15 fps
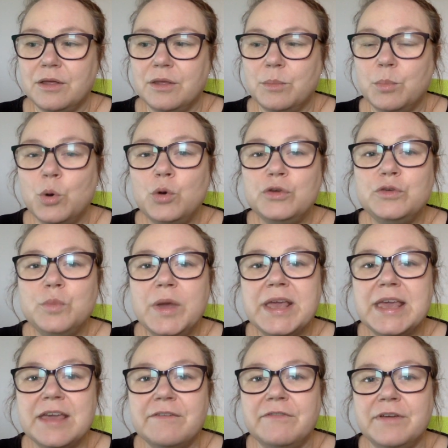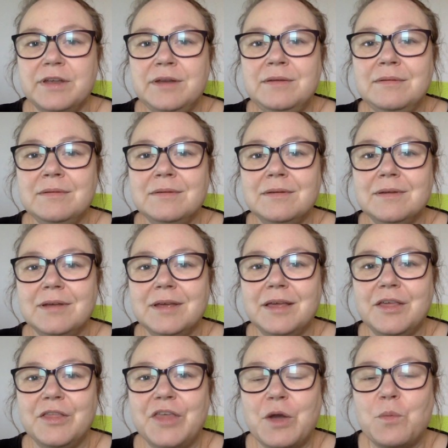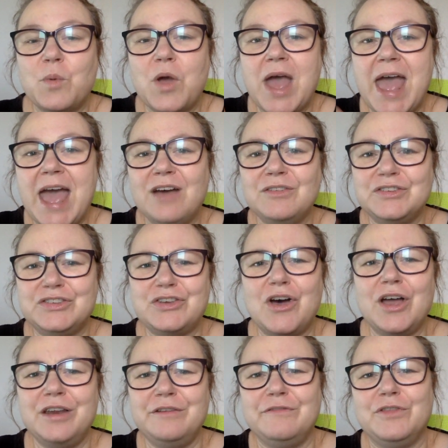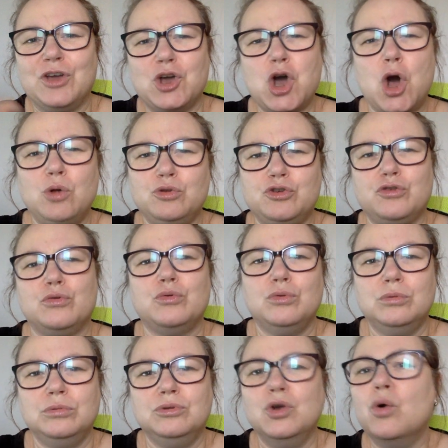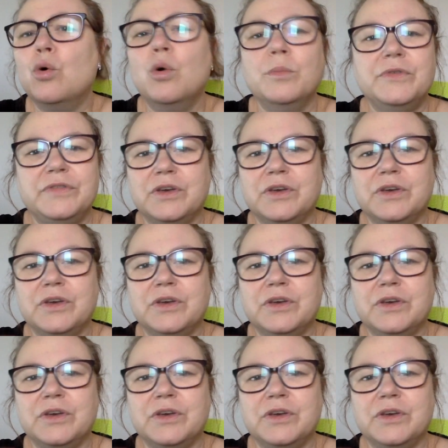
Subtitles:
books were given that were outside of the cultural norms,